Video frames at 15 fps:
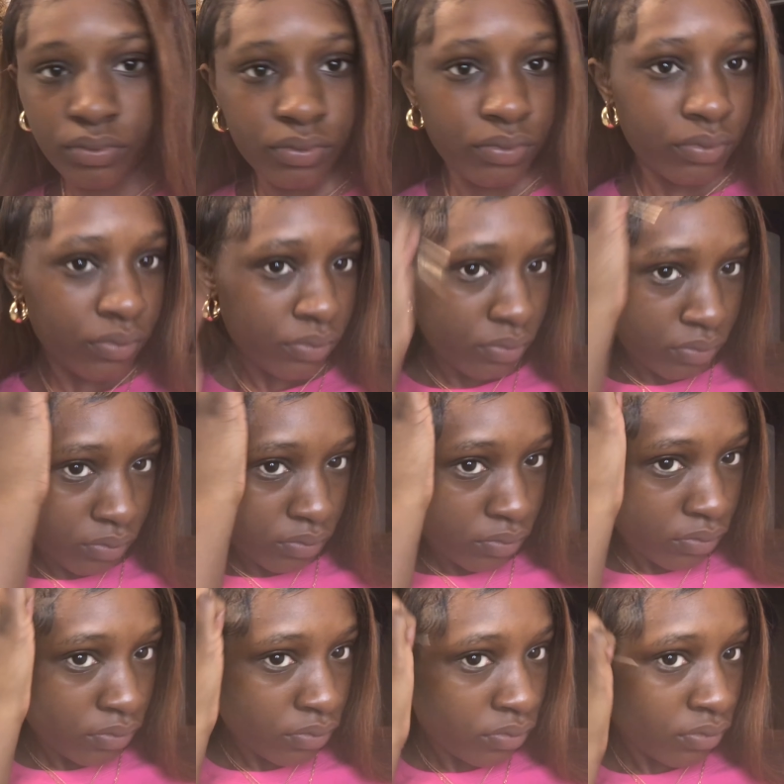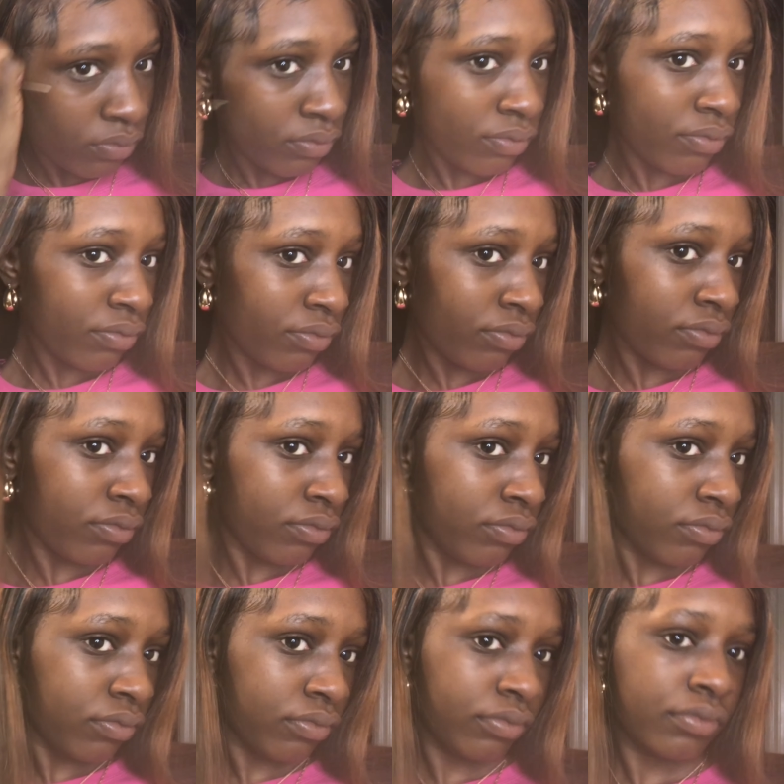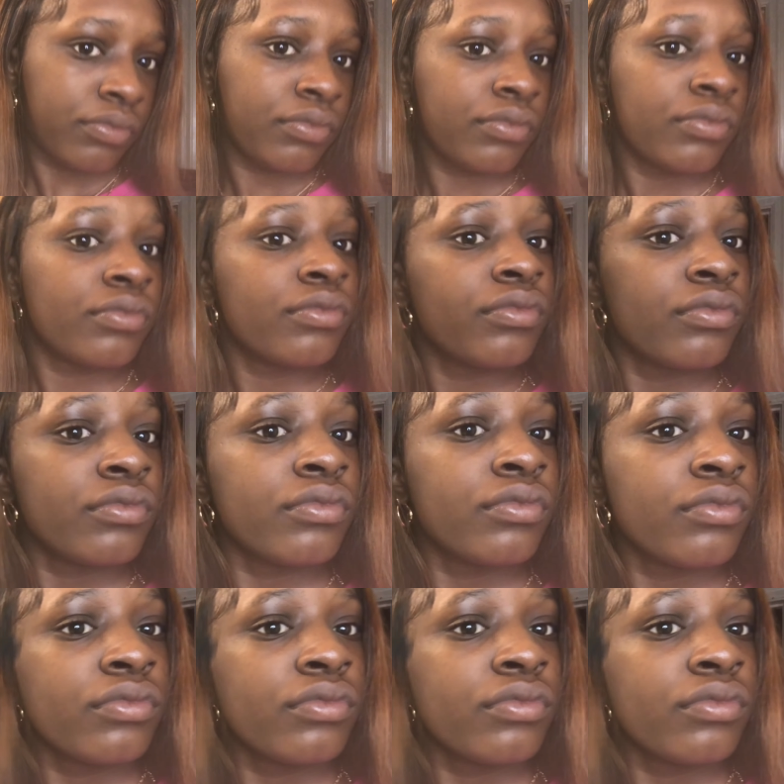Nobody speaks.